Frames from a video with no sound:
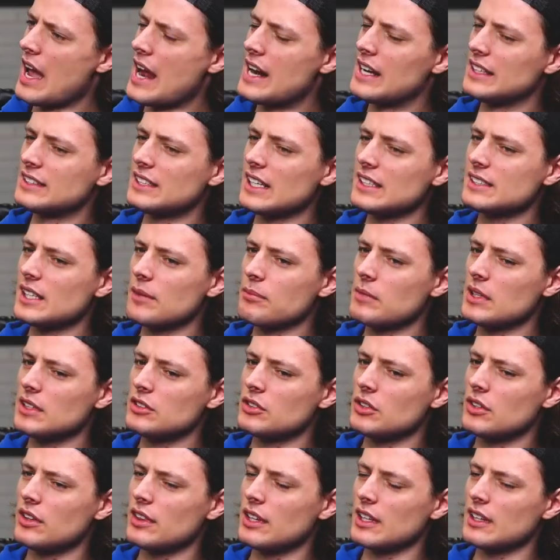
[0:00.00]
And is that something,
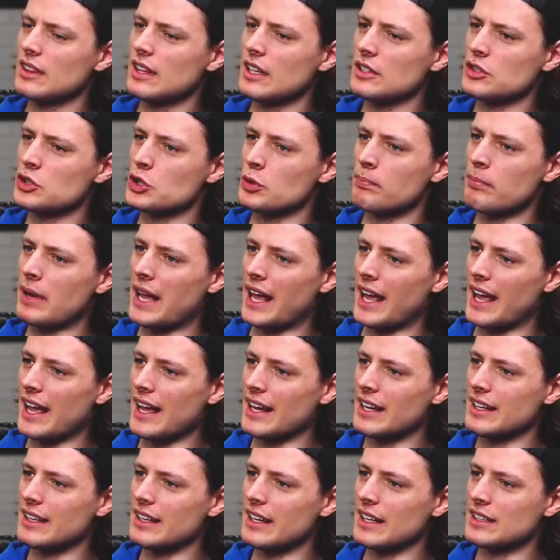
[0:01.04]
do you think, that
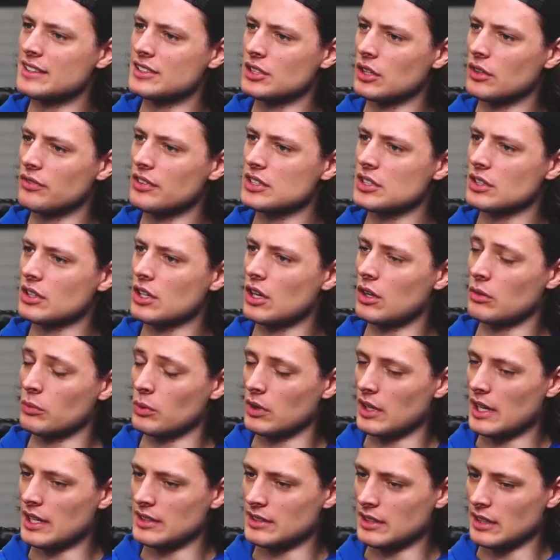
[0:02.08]
Japan itself as
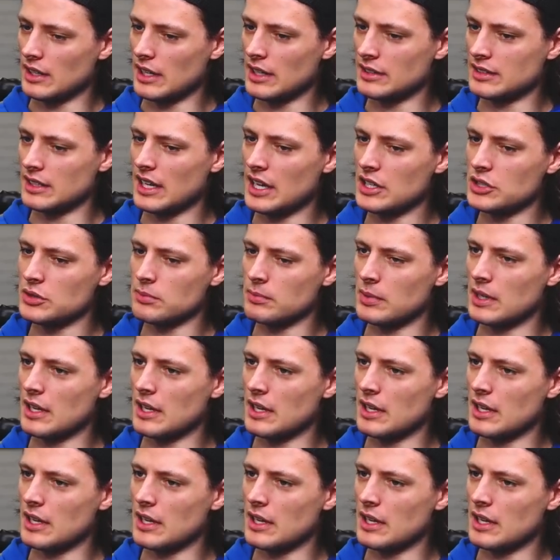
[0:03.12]
a nation,